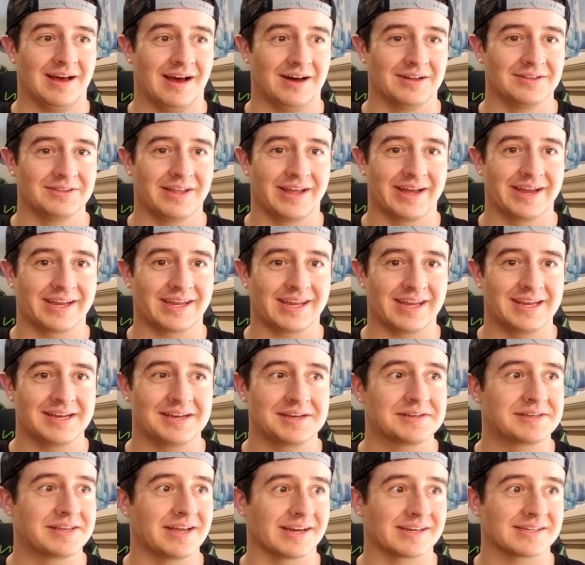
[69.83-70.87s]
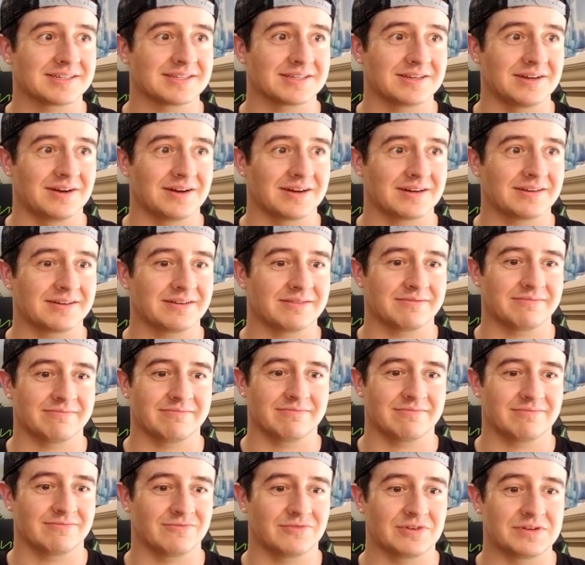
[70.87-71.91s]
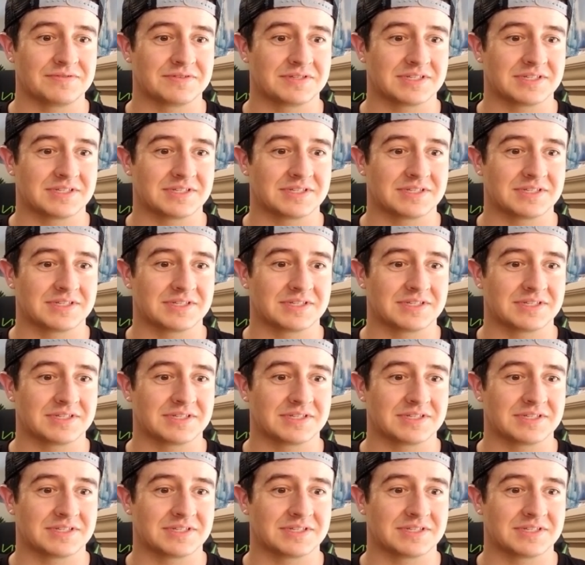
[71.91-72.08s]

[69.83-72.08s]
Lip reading: unlike any tech stock we've